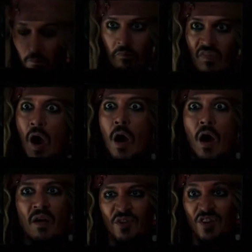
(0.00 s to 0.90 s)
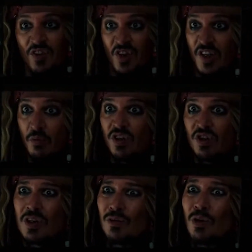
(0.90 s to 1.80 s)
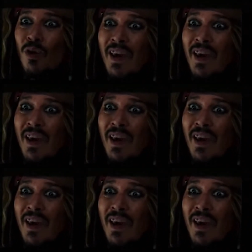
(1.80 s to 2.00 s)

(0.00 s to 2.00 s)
was going through a lot in his personal life, and